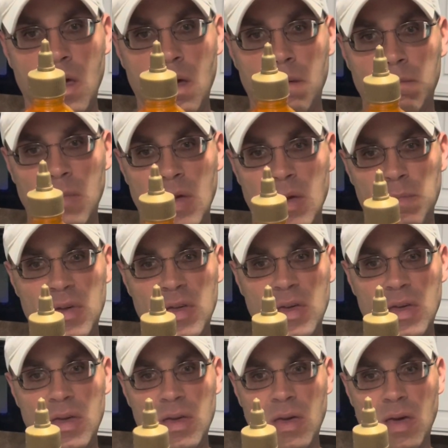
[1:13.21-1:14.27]

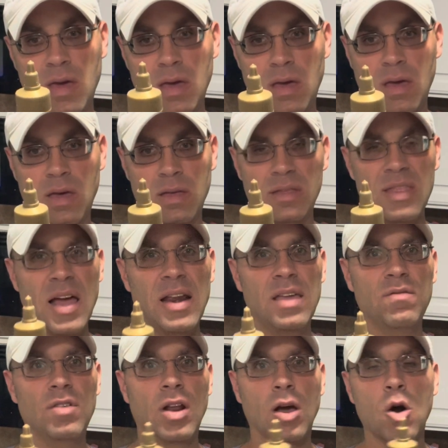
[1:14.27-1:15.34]
maybe not
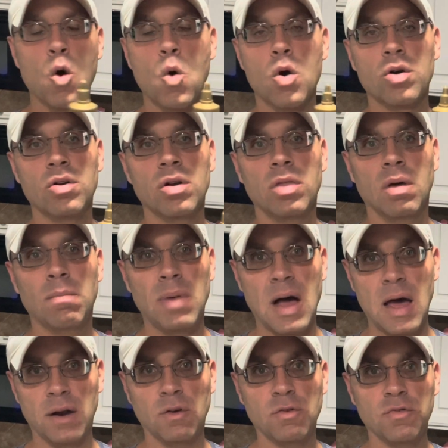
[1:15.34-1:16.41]
even a quarter of the
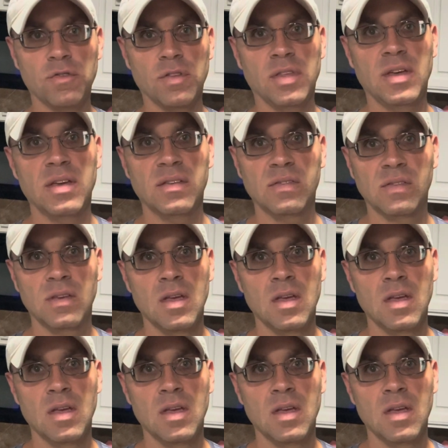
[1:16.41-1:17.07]
bottle for this.